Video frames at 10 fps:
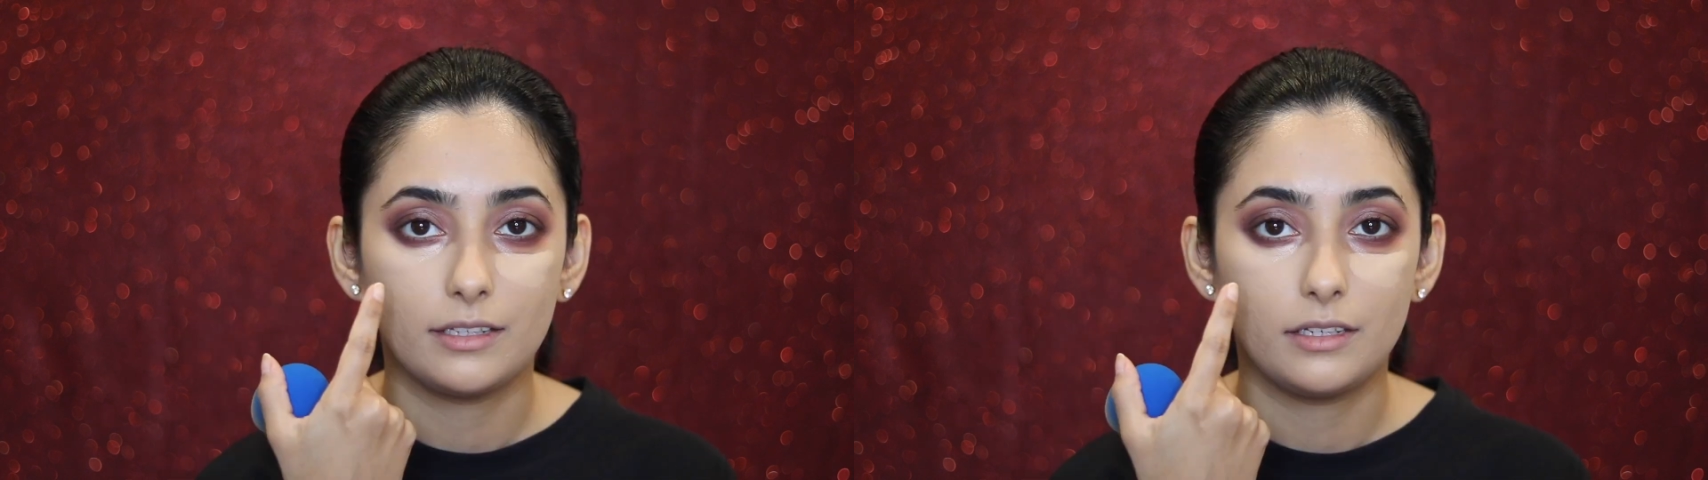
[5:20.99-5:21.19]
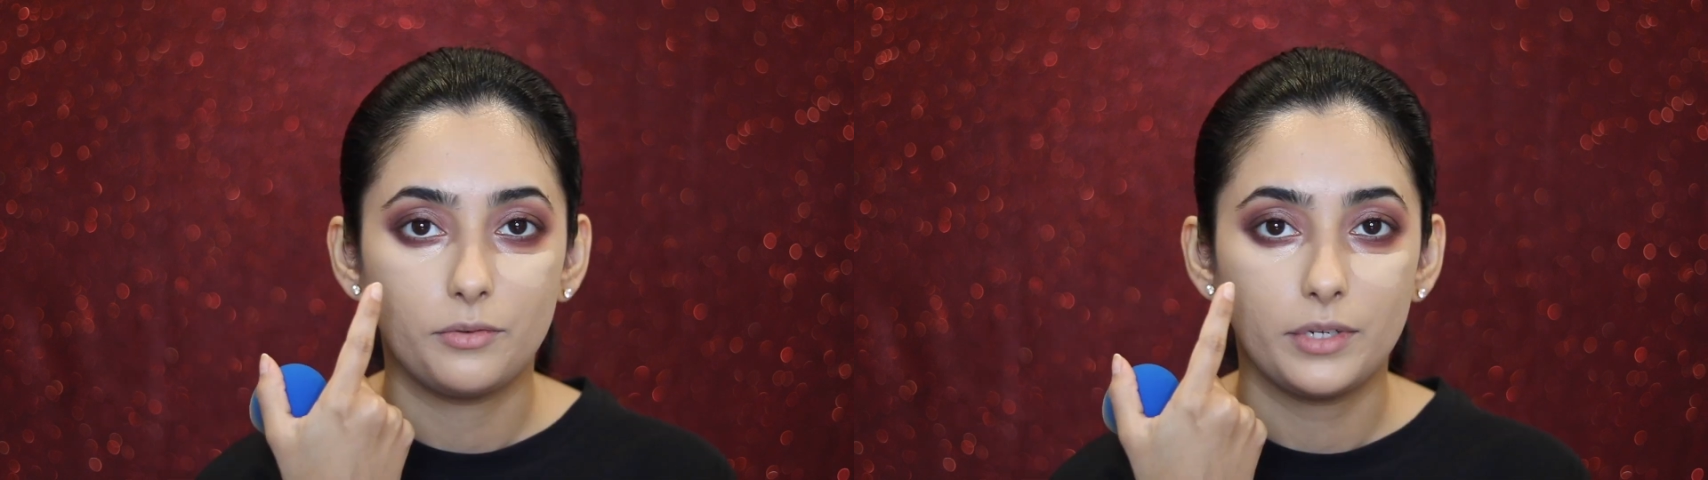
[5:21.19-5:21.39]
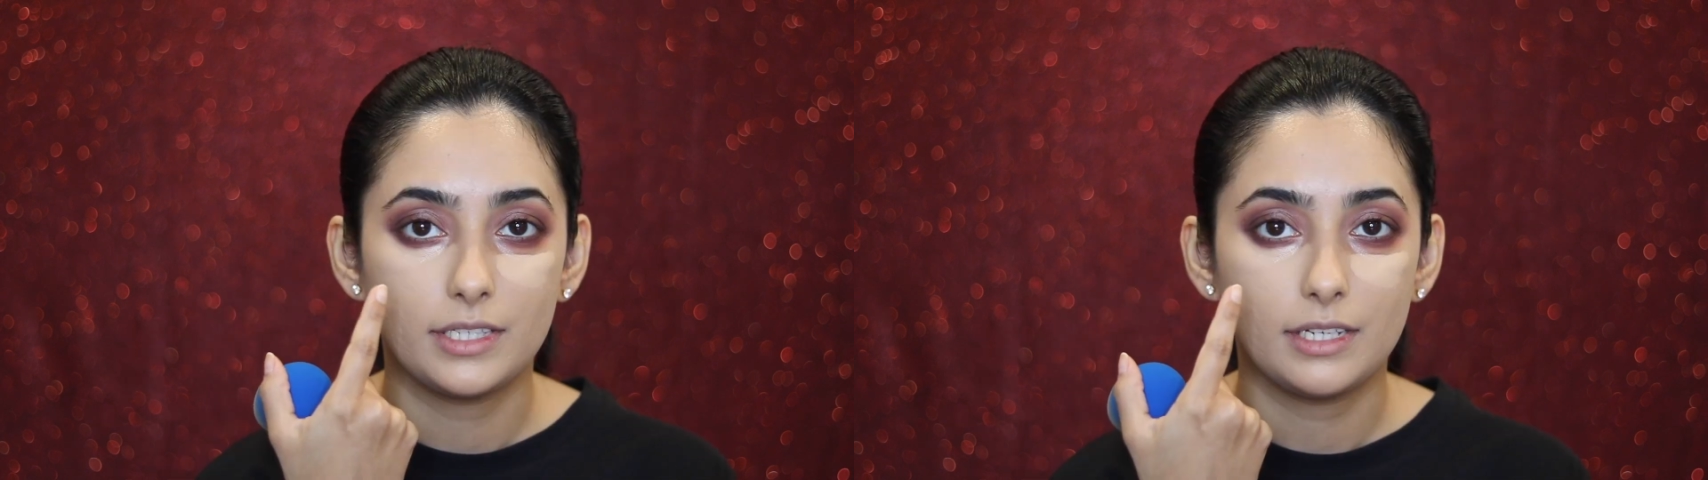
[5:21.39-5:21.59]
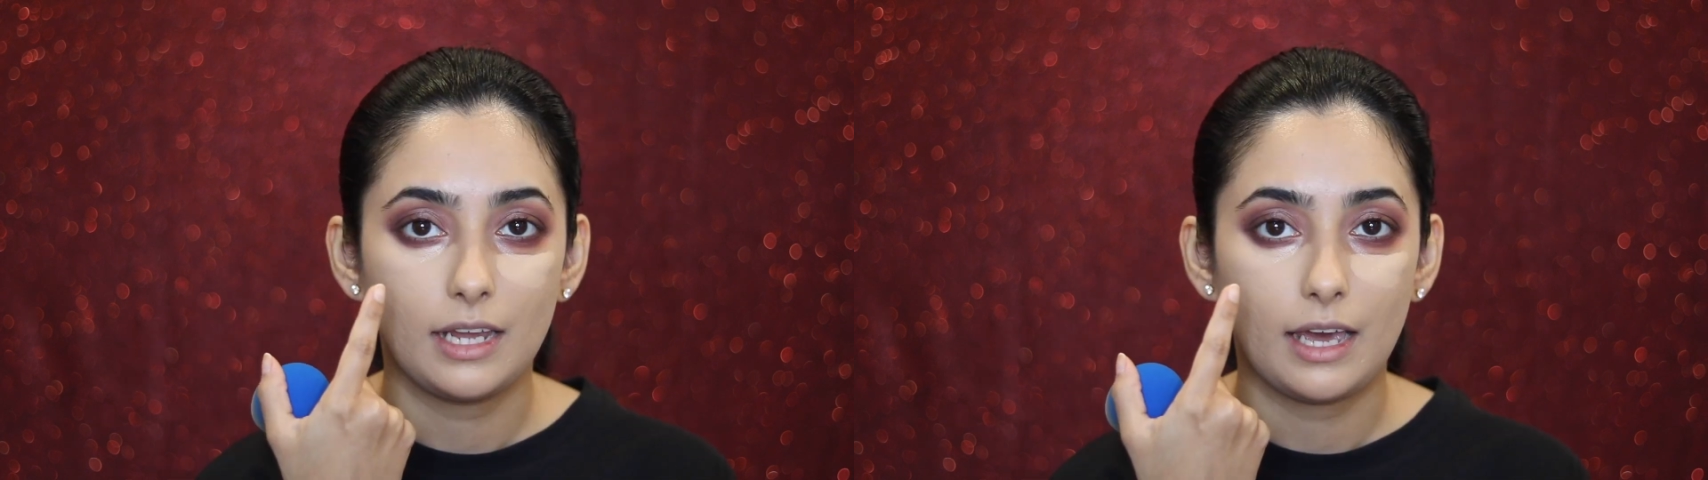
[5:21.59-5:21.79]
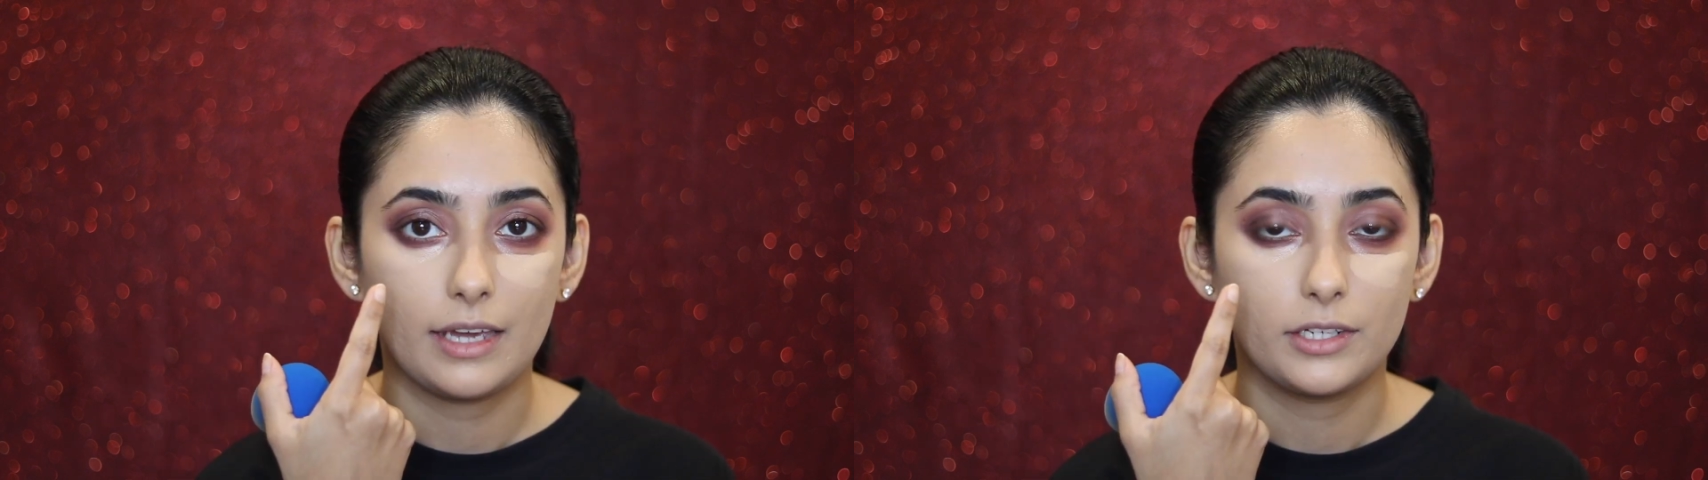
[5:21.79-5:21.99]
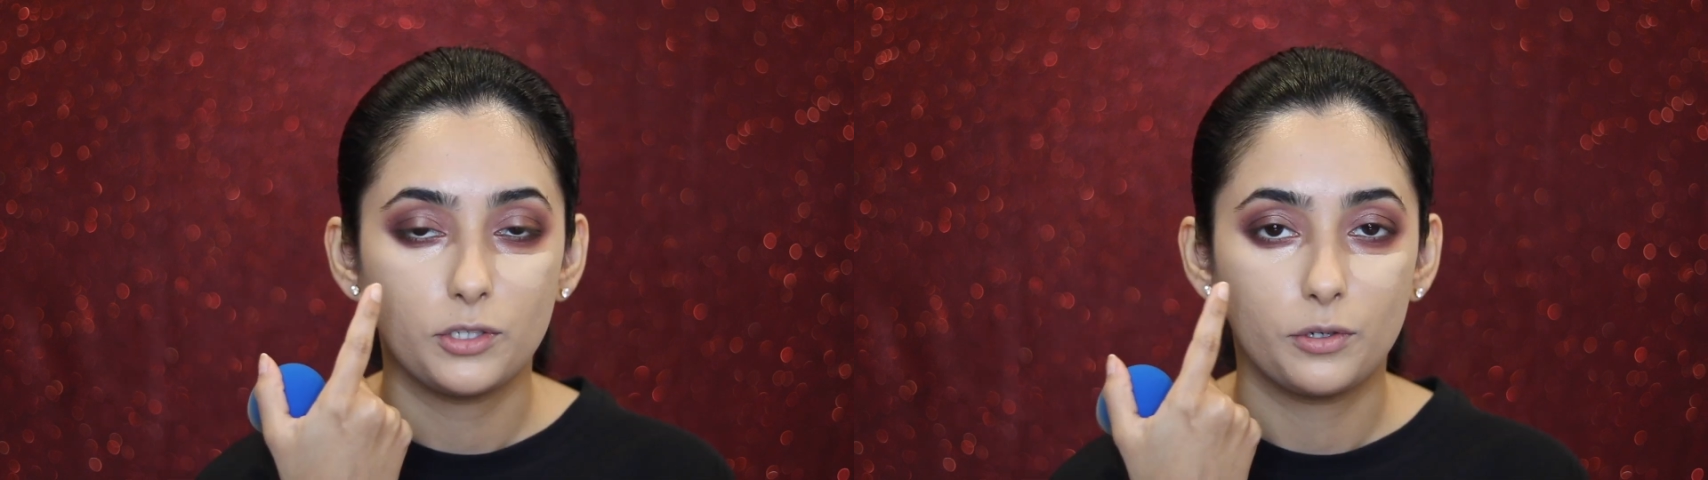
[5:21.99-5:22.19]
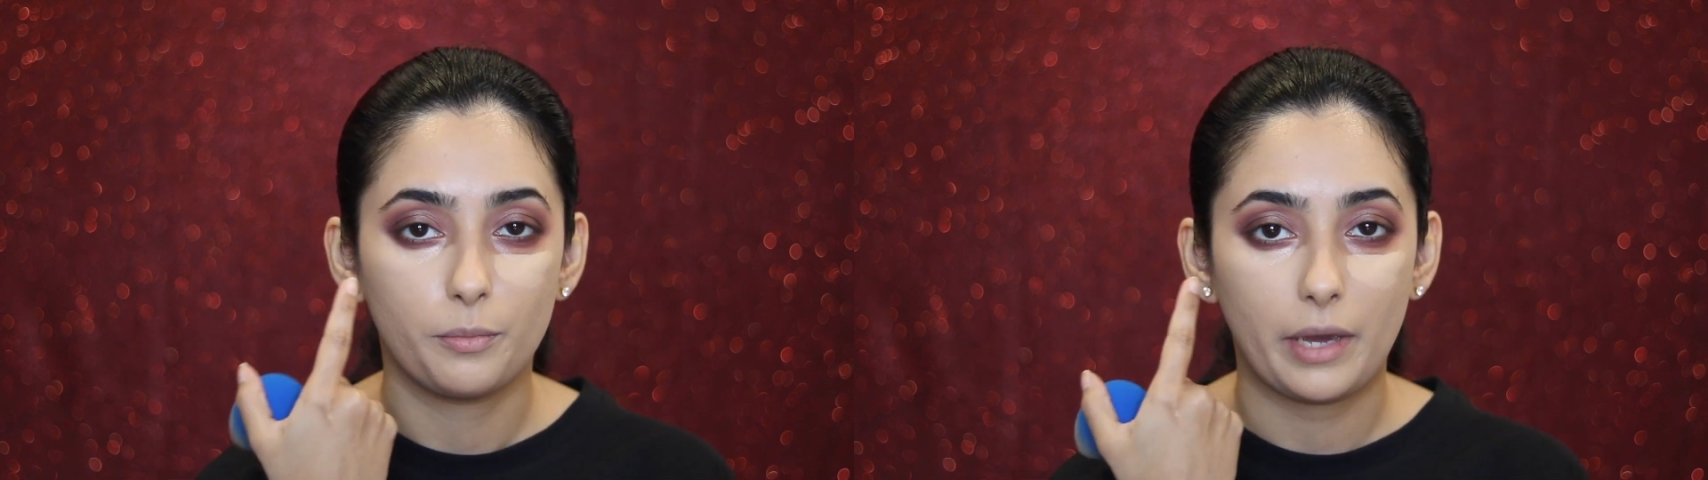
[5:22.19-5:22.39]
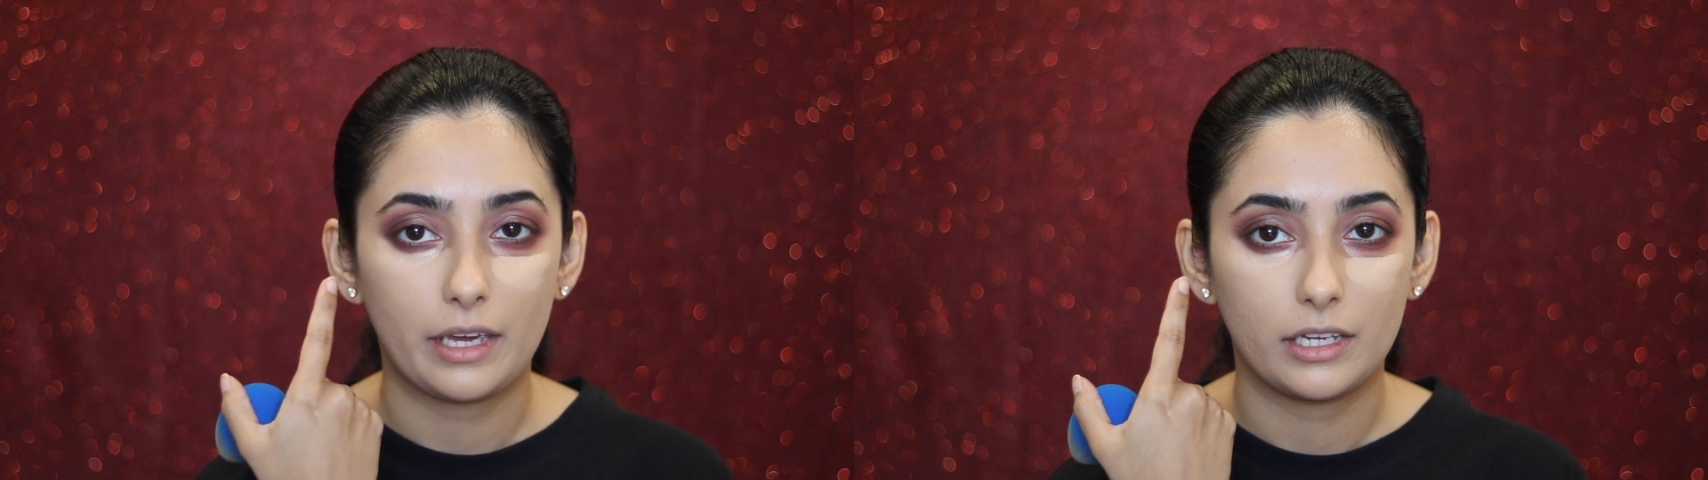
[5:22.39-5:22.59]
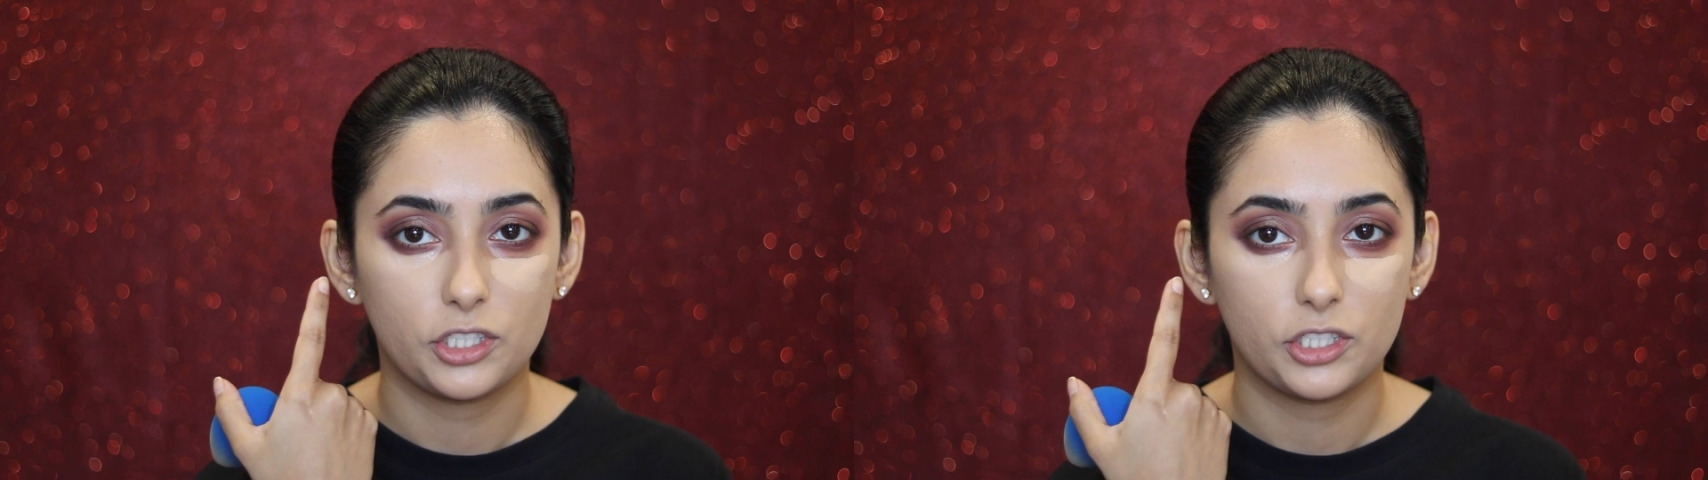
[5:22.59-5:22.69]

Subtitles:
The reason I took my